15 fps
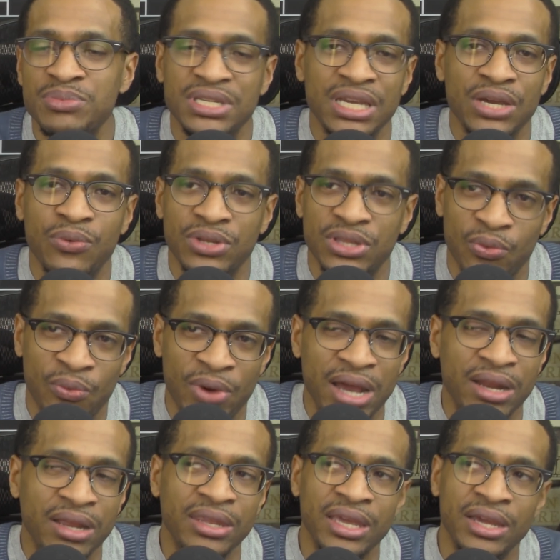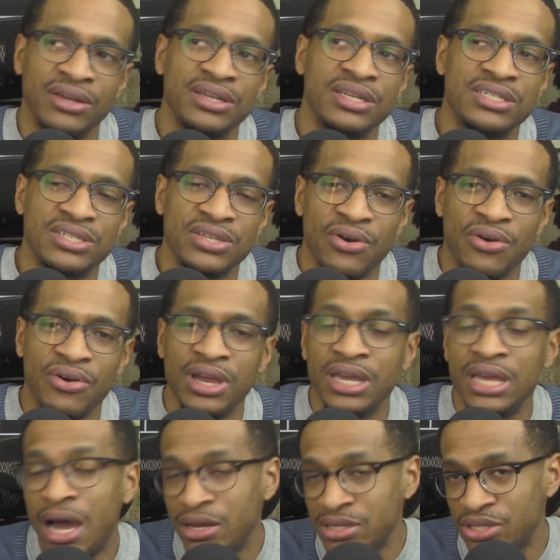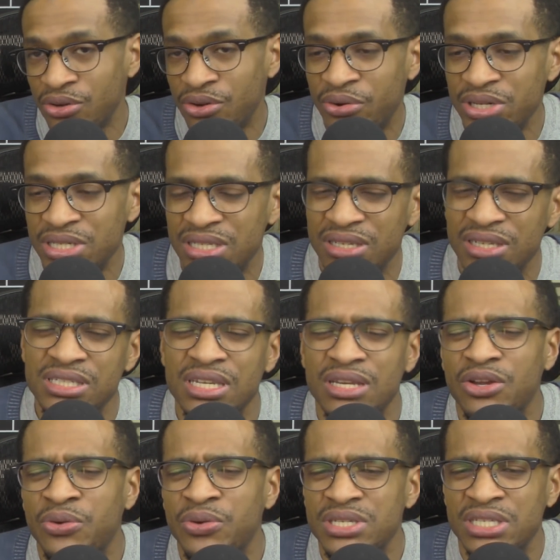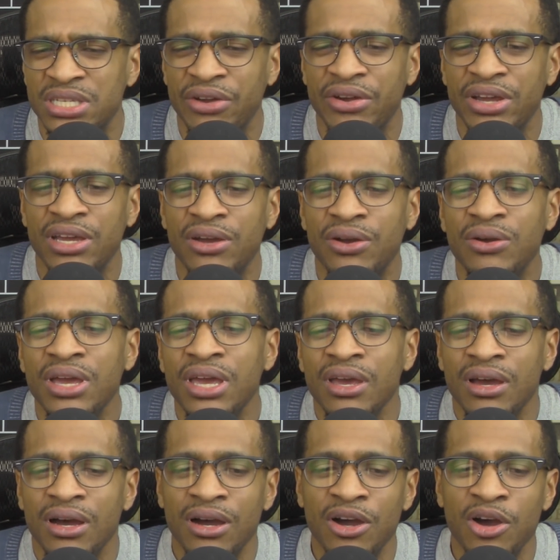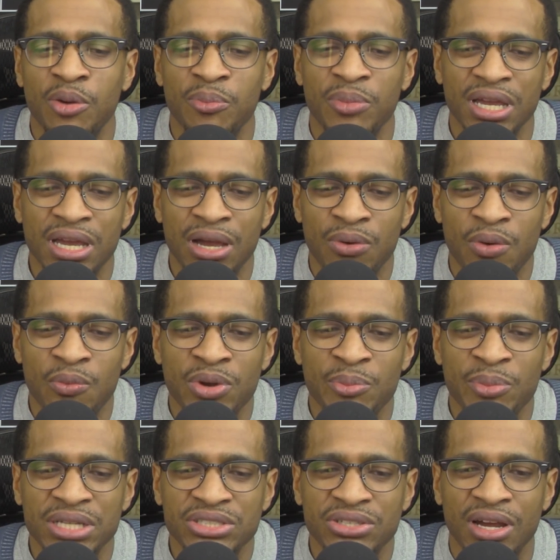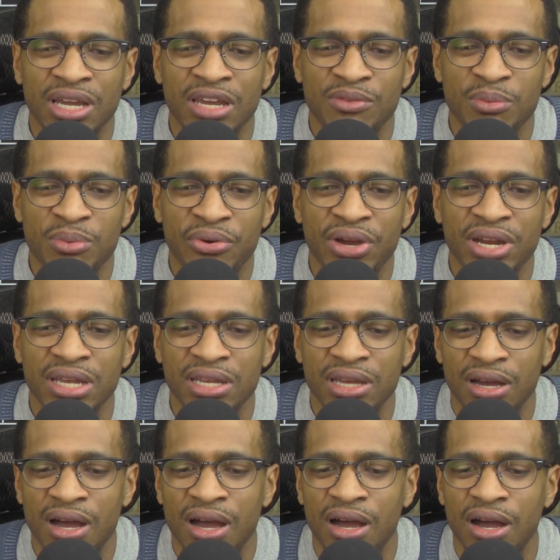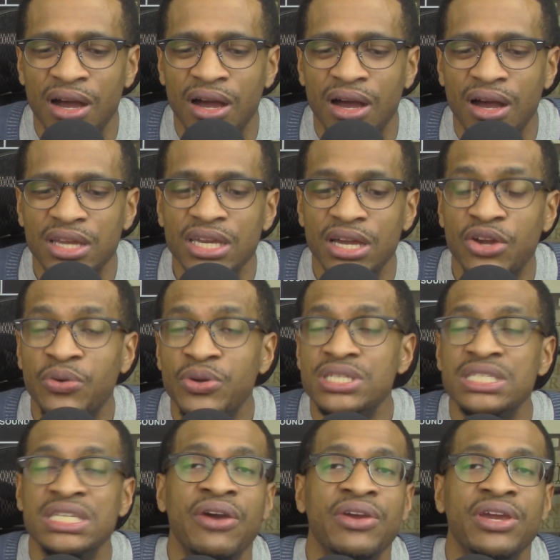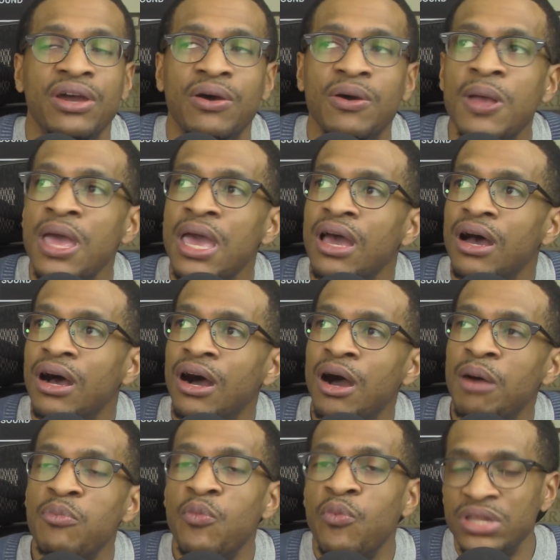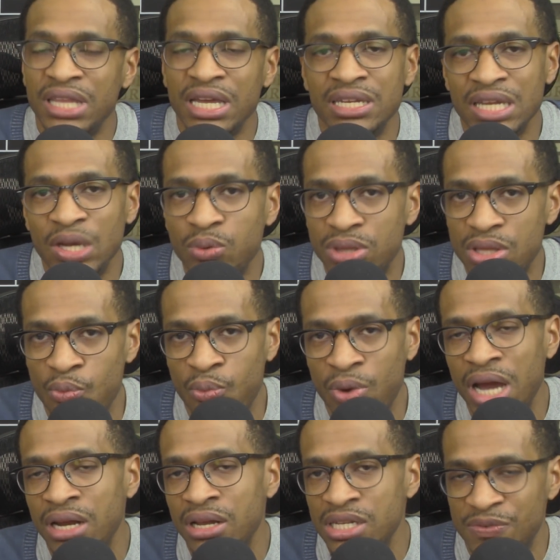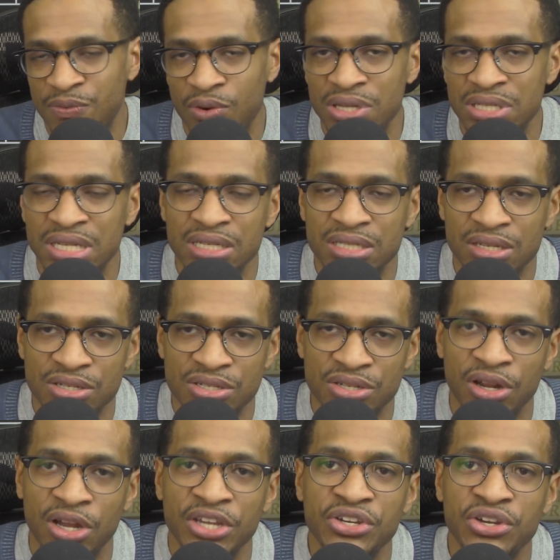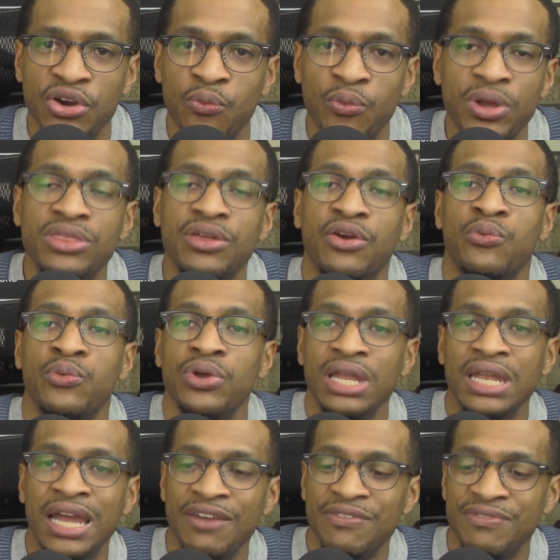did with the writing there, and so and also Chris is it Chris Terrio? Um, yeah, I, I want to make sure I give him credit. Yeah, uh, yeah, Chris Terrio. Um, what they did with the writing as far as that's concerned, you know, with her real life